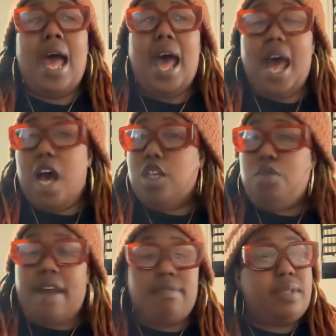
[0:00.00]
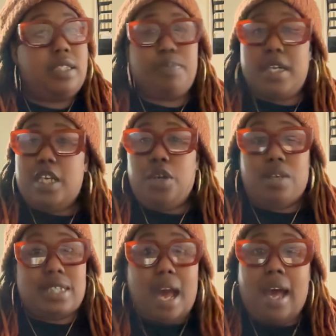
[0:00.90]
how you have been spending
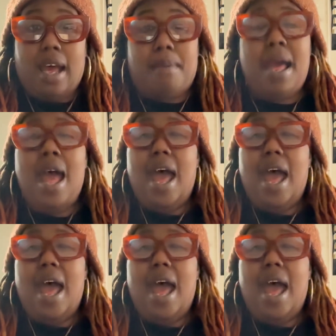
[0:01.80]
your time,